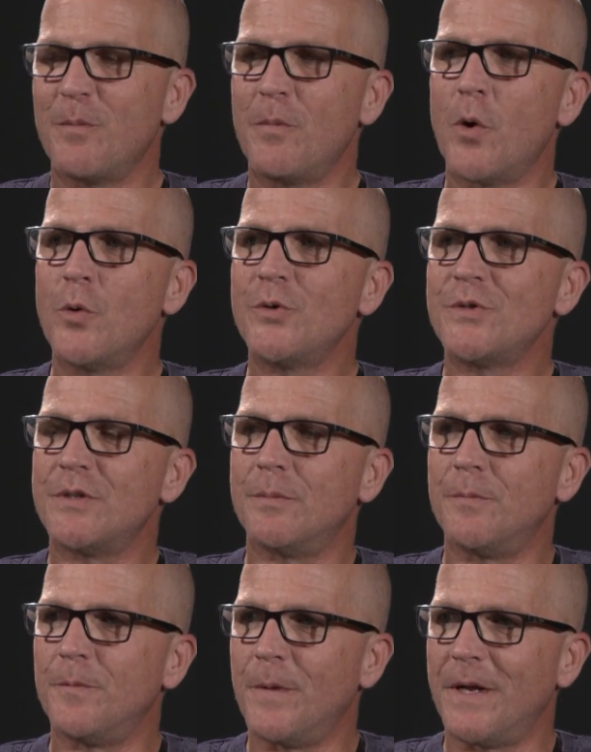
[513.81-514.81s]
most
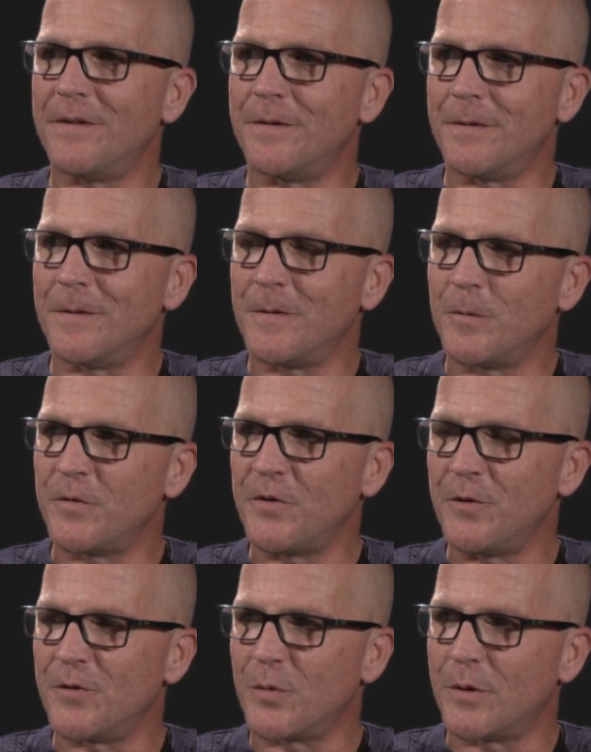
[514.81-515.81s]
at the
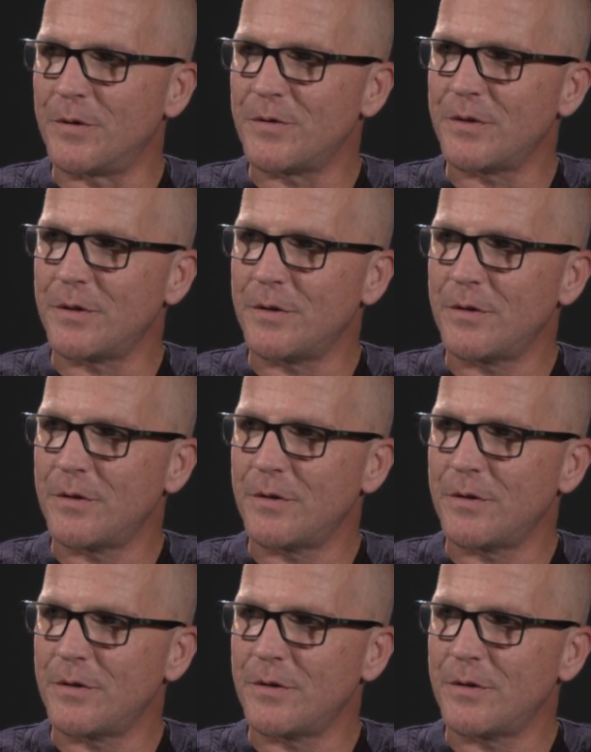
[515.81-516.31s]
Seniors Wellness Centers?